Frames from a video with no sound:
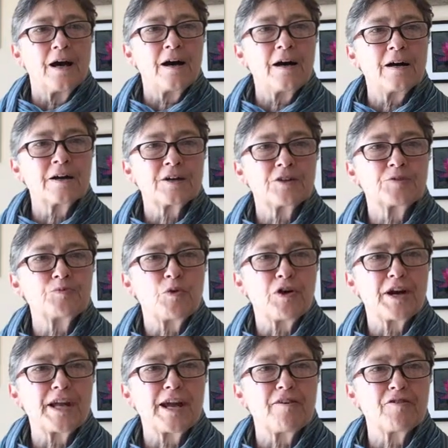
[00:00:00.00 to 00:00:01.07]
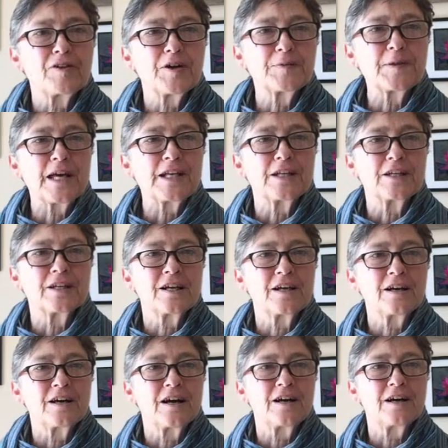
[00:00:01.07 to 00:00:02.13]
Good morning, everyone.
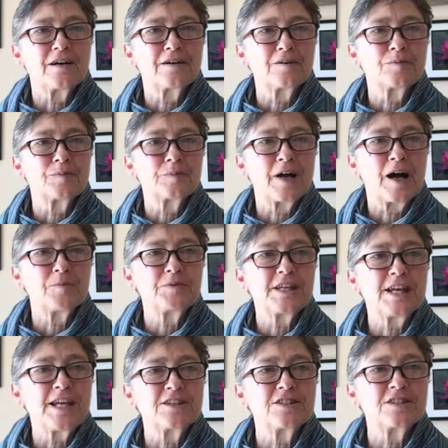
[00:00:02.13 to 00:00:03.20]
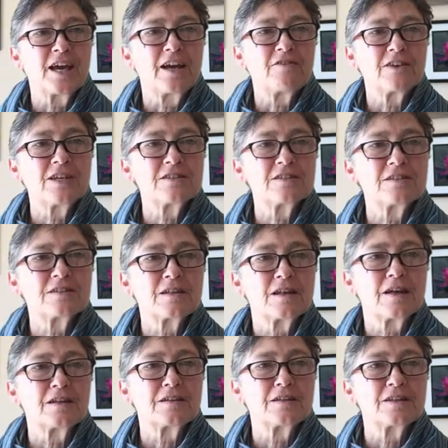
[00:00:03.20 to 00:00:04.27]
I'm Denise Davies,
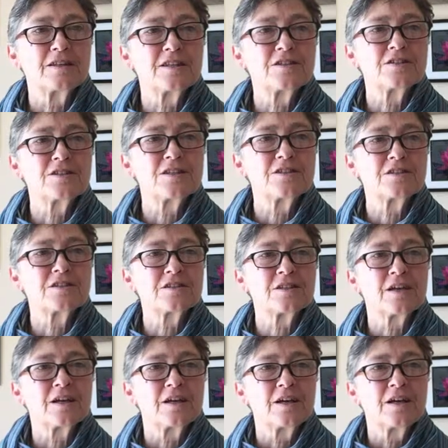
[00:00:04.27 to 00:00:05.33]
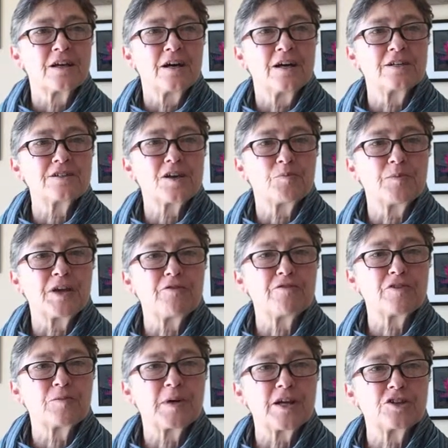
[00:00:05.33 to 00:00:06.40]
and this is some
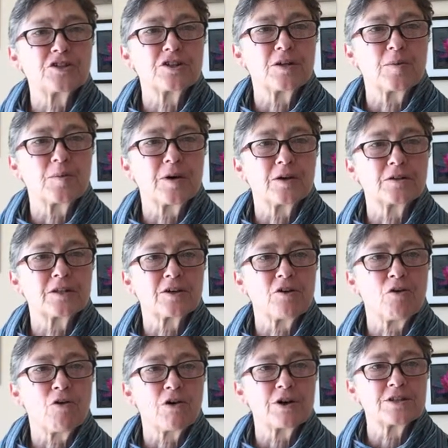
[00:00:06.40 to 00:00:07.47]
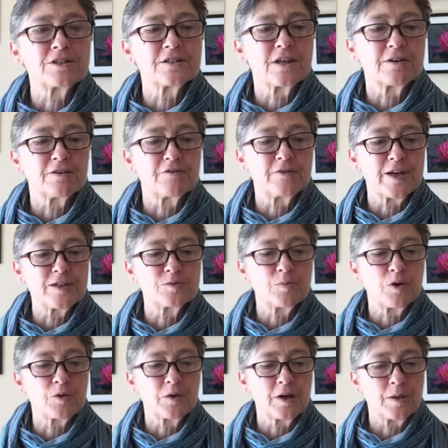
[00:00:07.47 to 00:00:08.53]
information about the course
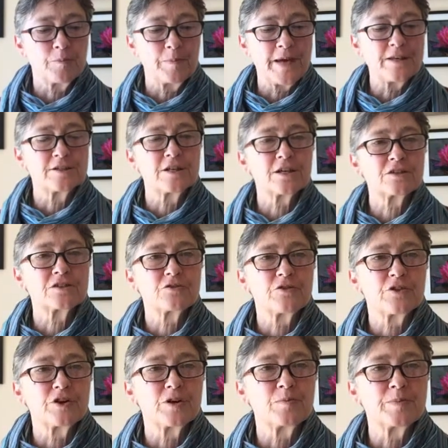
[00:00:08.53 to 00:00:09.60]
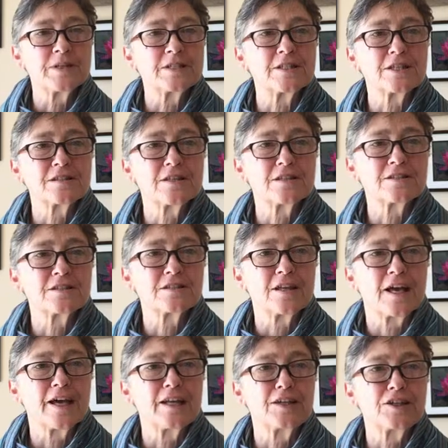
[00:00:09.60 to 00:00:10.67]
Facebook Basics for Businesses
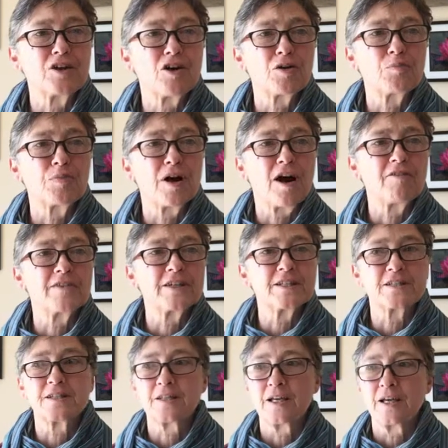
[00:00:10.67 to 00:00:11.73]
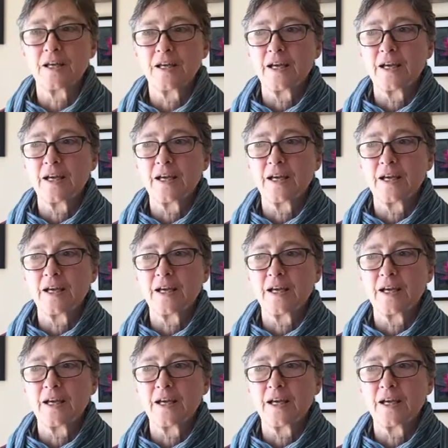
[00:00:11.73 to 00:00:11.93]
and Nonprofits.